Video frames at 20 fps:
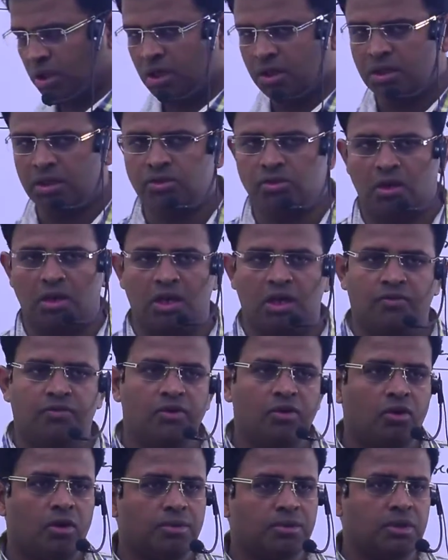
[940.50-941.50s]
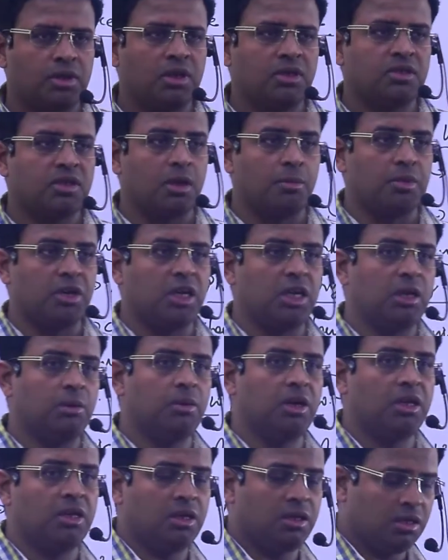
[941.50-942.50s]
in the geography optional is
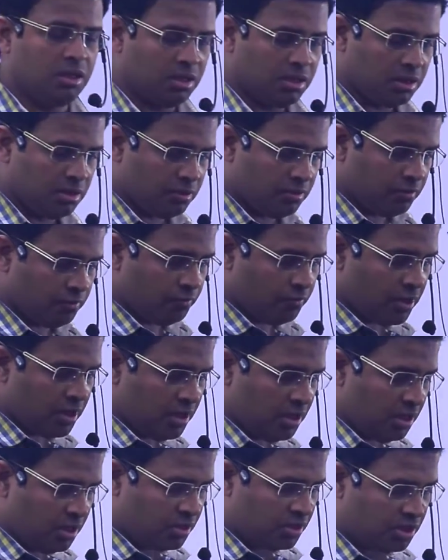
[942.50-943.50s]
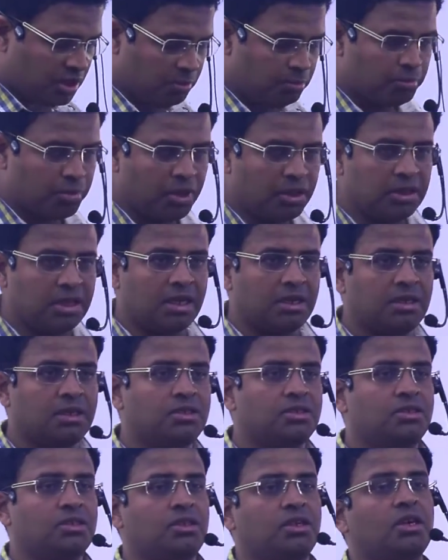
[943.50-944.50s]
comparatively very simple than the
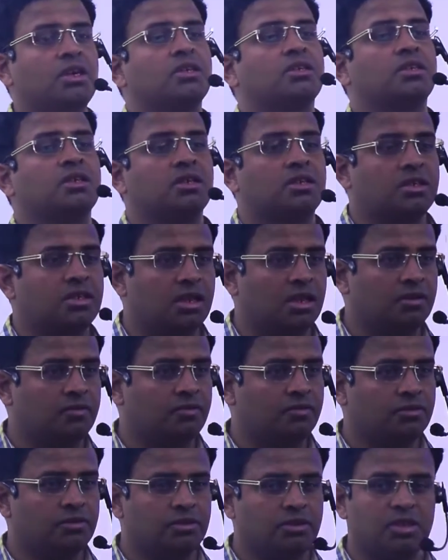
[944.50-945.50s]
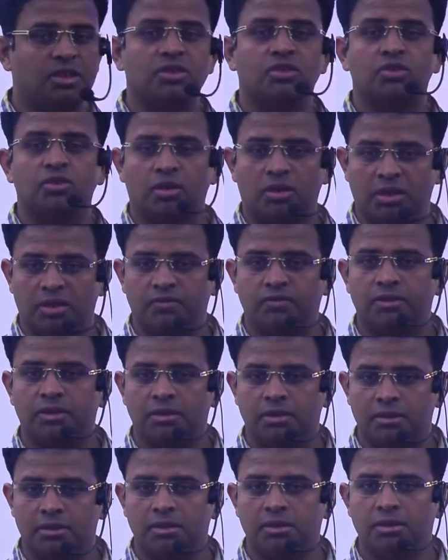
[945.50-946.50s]
GS itself, GS geography.
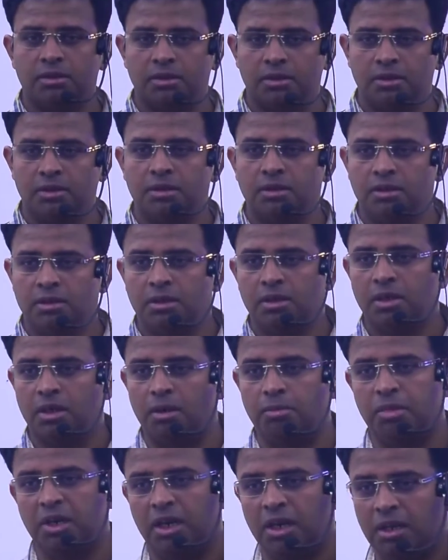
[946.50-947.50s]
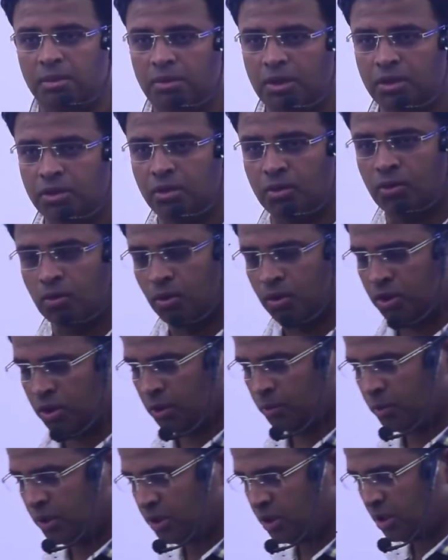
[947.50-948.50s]
Comparatively, the
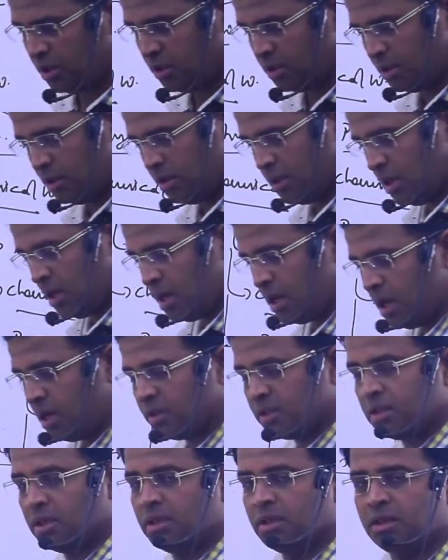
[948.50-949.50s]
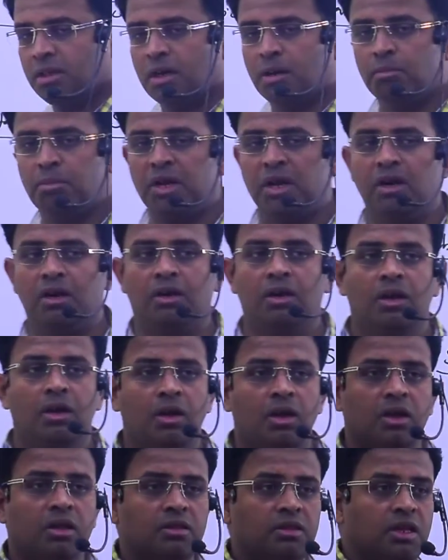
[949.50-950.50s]
question which is they are asking, compare,
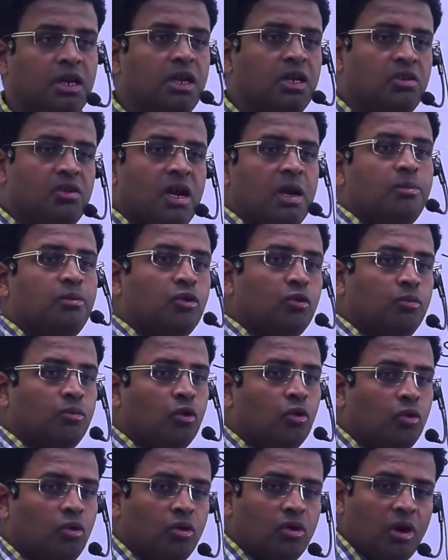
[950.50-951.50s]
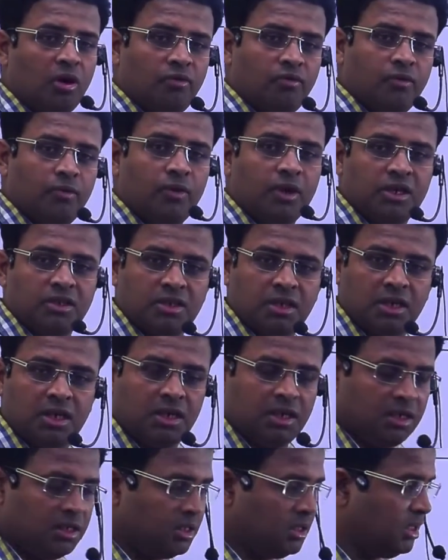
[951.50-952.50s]
there you have to more of what is
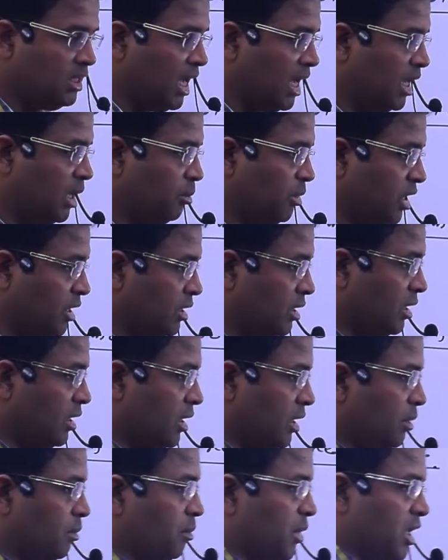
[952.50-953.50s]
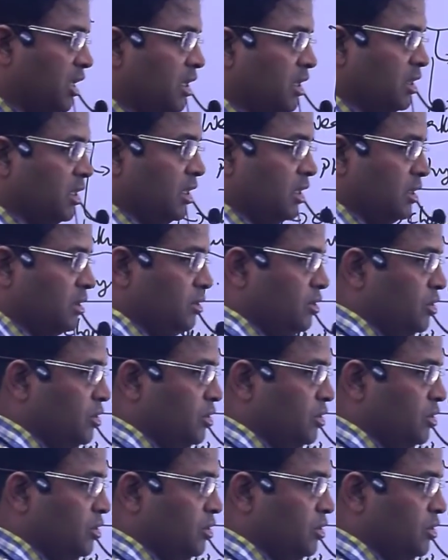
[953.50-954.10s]
a dynamic, but in the